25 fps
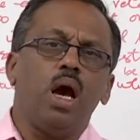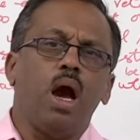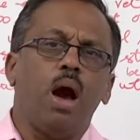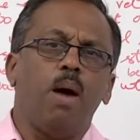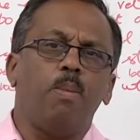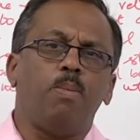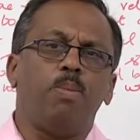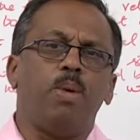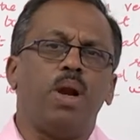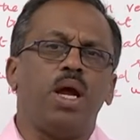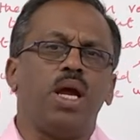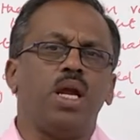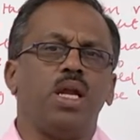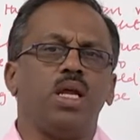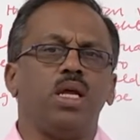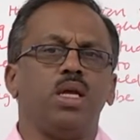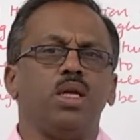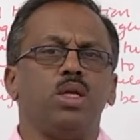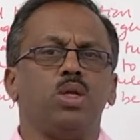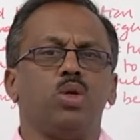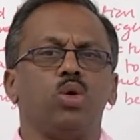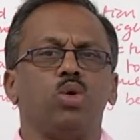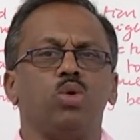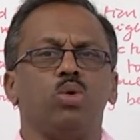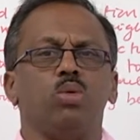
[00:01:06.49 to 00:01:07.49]
applied
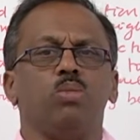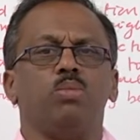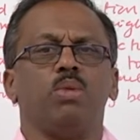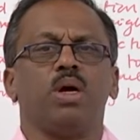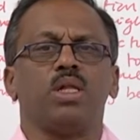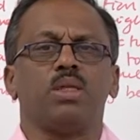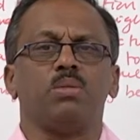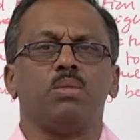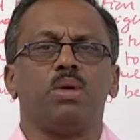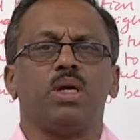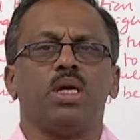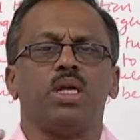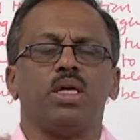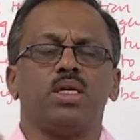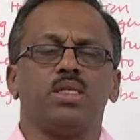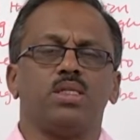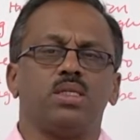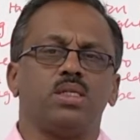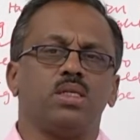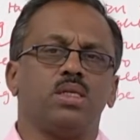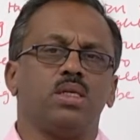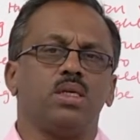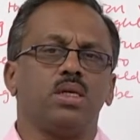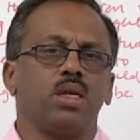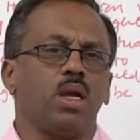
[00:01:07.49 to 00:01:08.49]
into
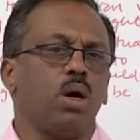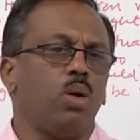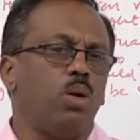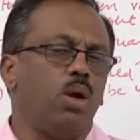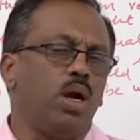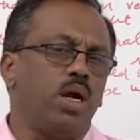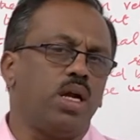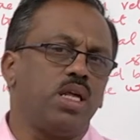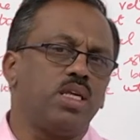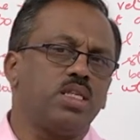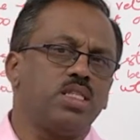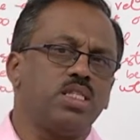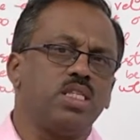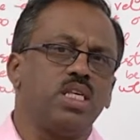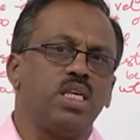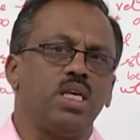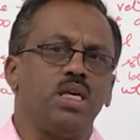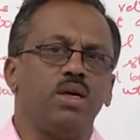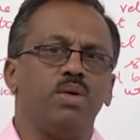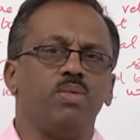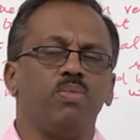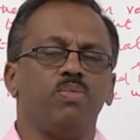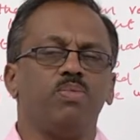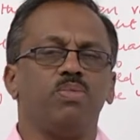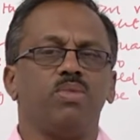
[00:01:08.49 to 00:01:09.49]
mathematics. Now let us see.